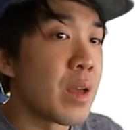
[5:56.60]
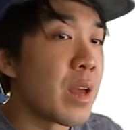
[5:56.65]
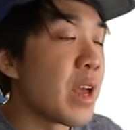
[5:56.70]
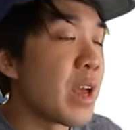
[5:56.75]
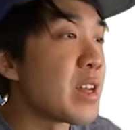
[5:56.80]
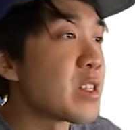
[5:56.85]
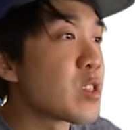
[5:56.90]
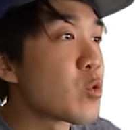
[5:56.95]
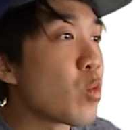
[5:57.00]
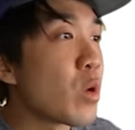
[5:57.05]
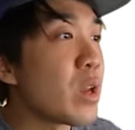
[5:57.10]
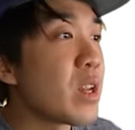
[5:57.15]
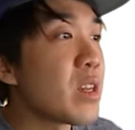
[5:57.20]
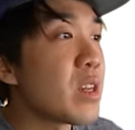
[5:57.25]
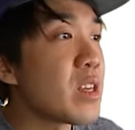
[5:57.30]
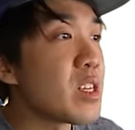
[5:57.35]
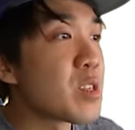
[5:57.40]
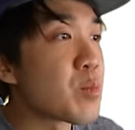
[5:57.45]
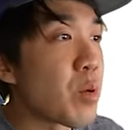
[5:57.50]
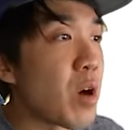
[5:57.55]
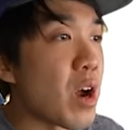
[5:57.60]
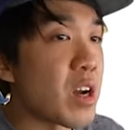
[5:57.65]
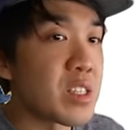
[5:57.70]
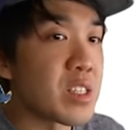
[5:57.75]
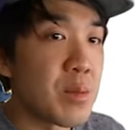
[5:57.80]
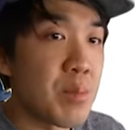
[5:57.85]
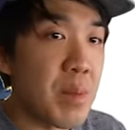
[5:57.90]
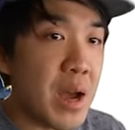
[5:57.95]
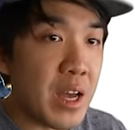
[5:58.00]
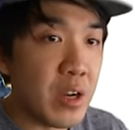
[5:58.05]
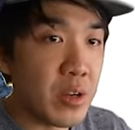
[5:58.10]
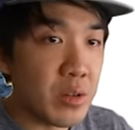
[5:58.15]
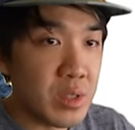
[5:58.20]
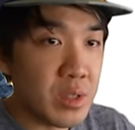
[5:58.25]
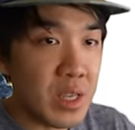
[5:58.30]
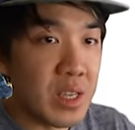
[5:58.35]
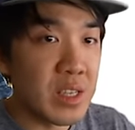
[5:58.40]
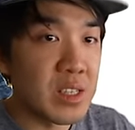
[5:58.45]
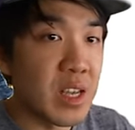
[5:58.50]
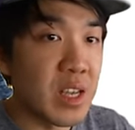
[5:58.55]
Hence, winning these proxy
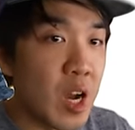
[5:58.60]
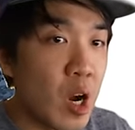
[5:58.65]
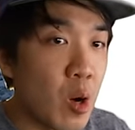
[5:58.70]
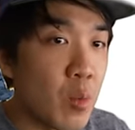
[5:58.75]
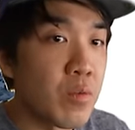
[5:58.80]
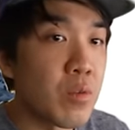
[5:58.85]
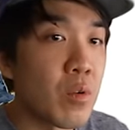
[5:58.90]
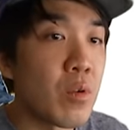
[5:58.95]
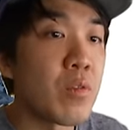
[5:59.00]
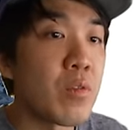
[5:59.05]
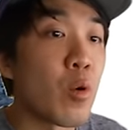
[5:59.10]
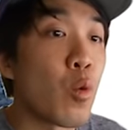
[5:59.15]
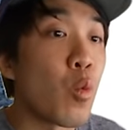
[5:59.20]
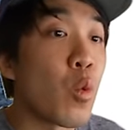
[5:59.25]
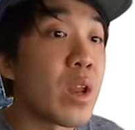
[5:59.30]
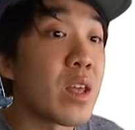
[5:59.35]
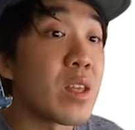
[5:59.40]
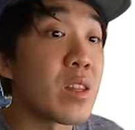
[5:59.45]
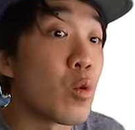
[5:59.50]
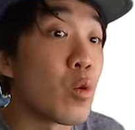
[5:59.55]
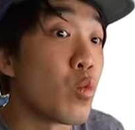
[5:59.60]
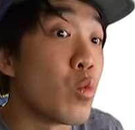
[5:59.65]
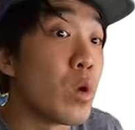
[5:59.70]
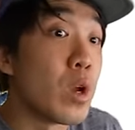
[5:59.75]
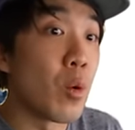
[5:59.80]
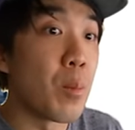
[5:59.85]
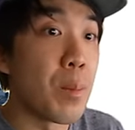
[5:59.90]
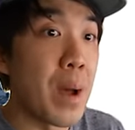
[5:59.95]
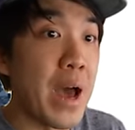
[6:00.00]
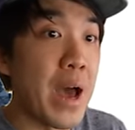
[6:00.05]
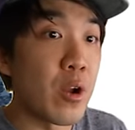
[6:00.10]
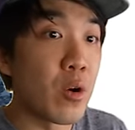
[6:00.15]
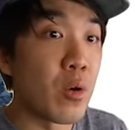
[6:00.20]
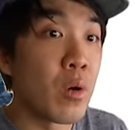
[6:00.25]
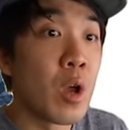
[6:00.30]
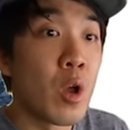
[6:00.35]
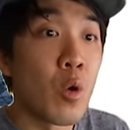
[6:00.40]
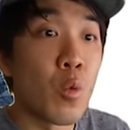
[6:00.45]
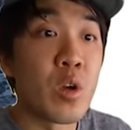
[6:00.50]
battles is helpful for winning the real battle,